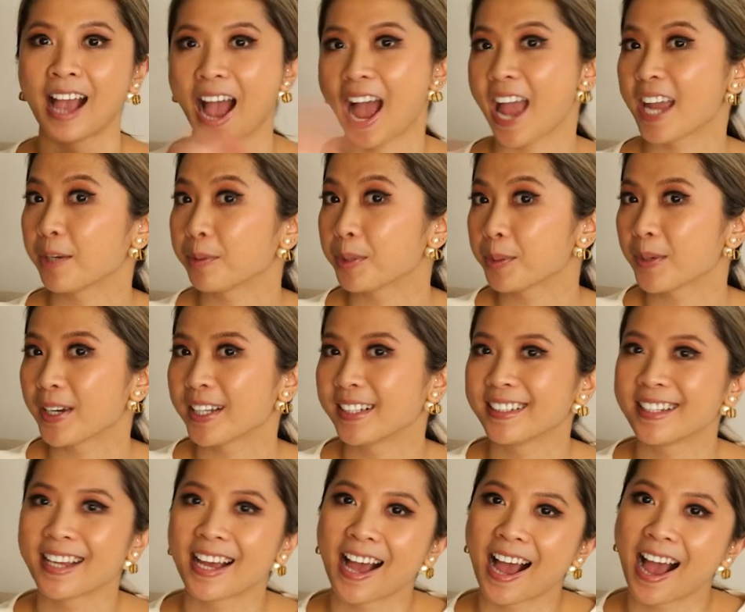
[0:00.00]
Hi
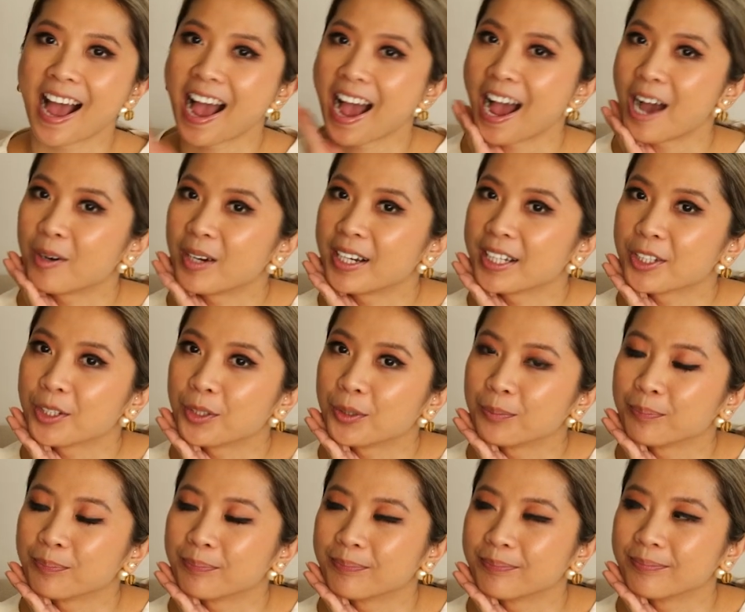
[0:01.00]
everyone, how are
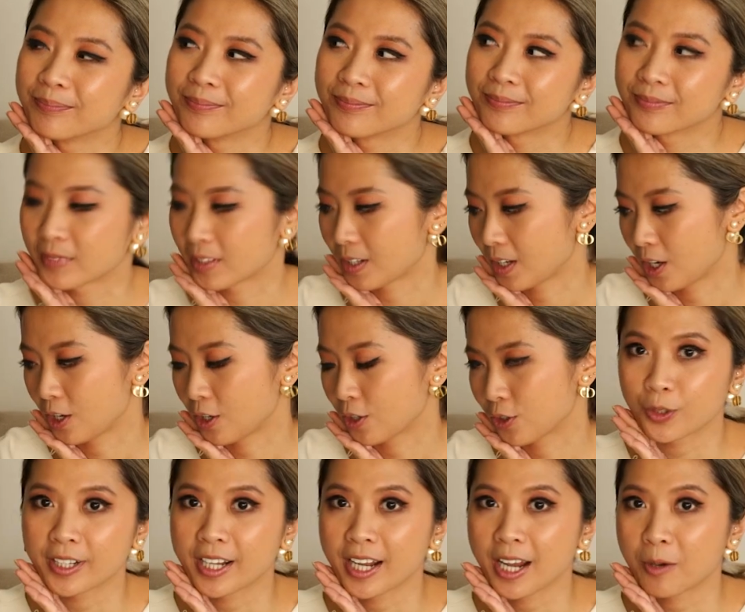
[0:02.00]
you?
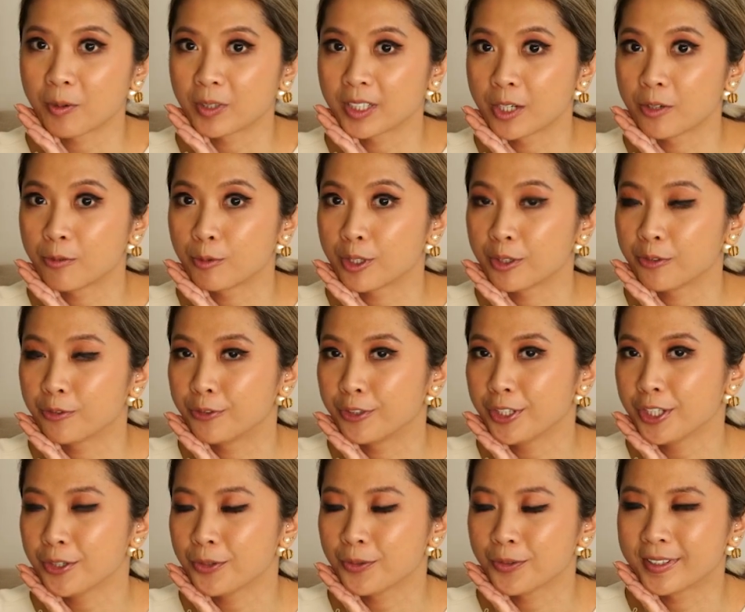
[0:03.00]
Today I want to
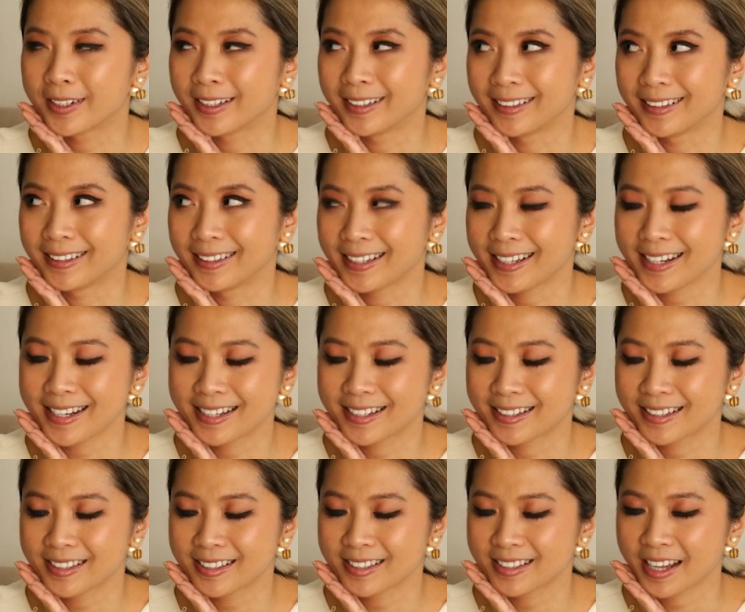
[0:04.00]
review the
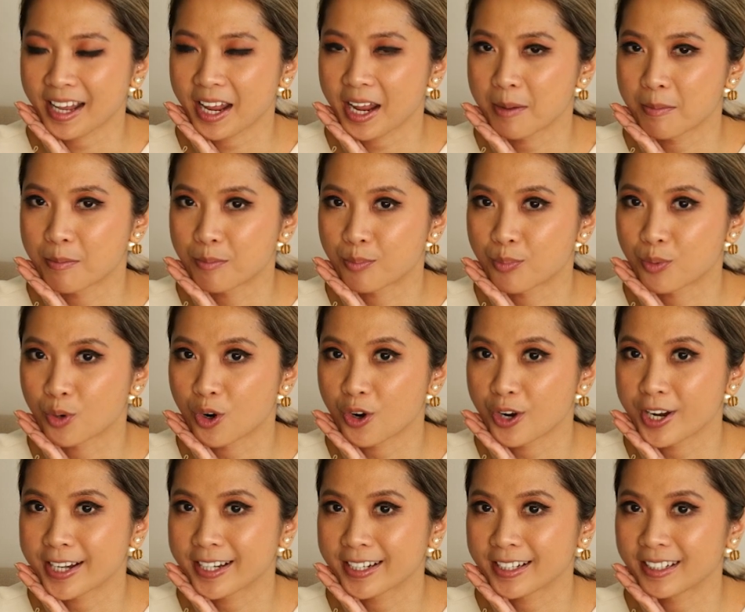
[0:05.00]
latest
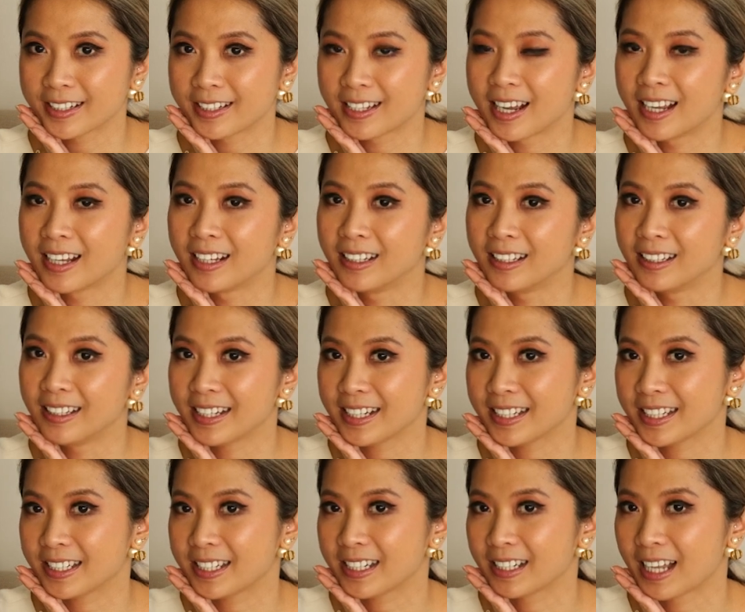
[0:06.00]
embroidered
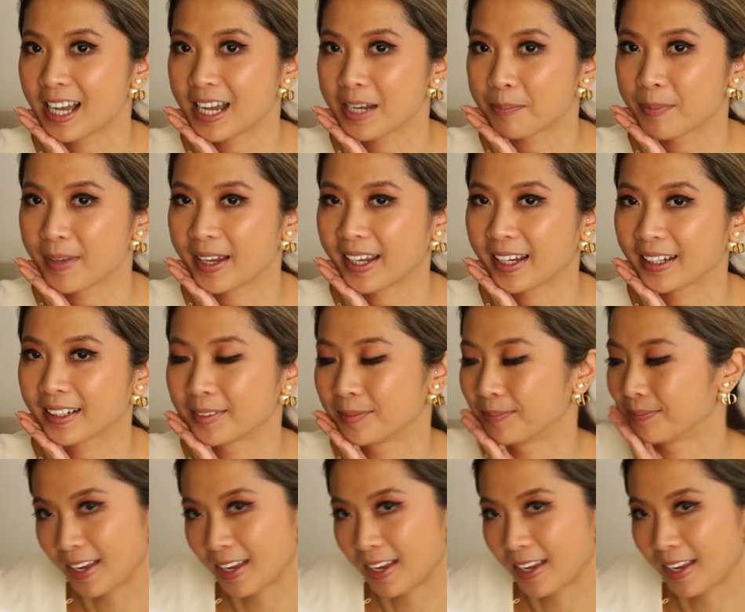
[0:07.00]
Lady D-Lite bag.